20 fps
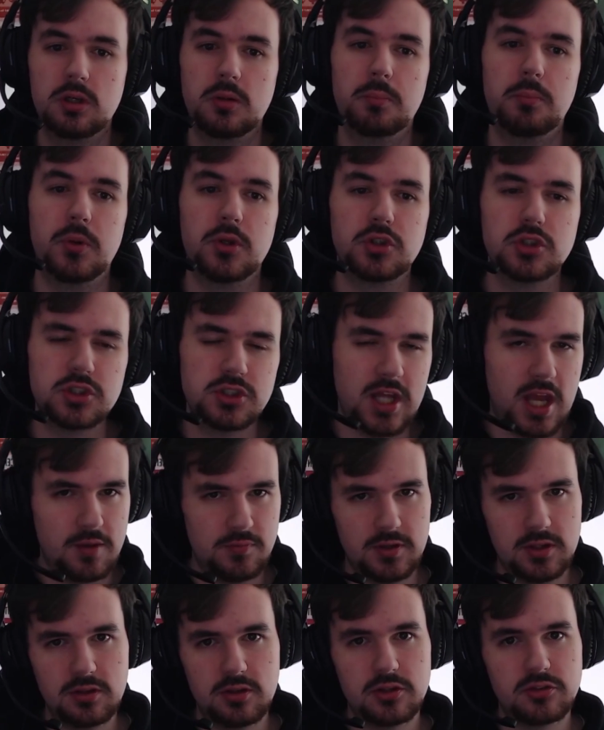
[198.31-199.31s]
but just
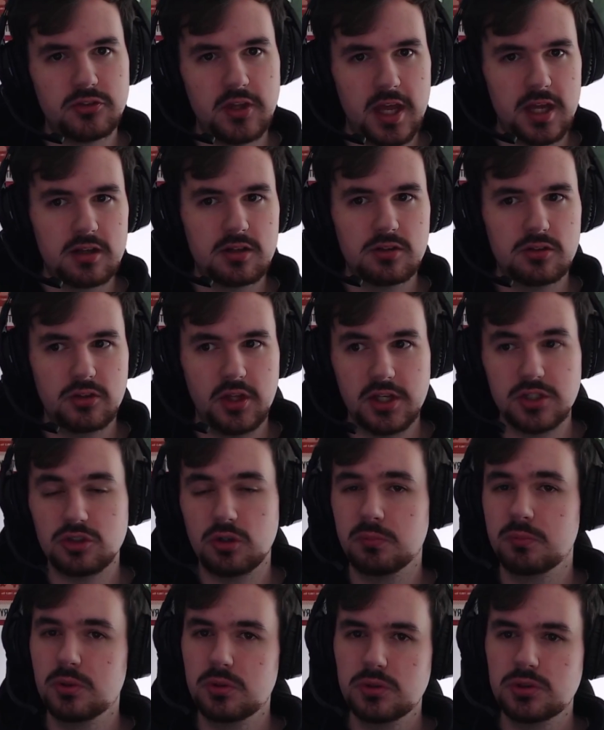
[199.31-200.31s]
having the deck that is on
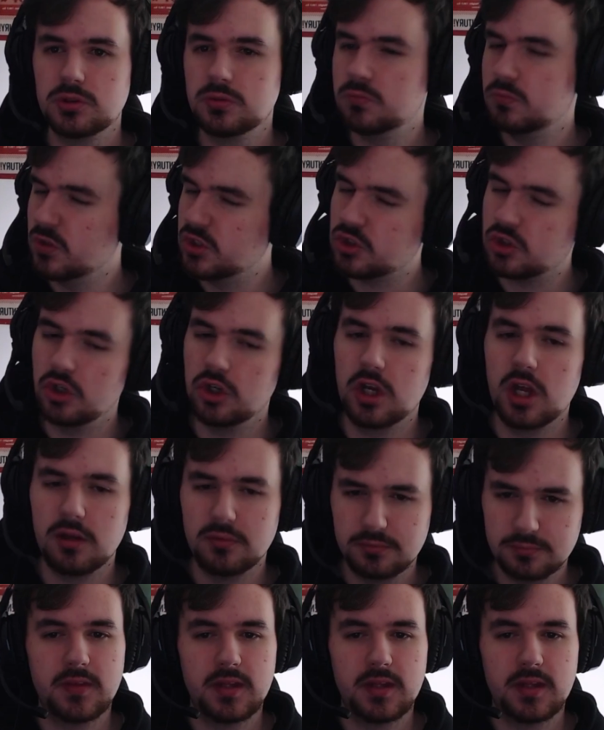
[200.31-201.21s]
boost is good enough.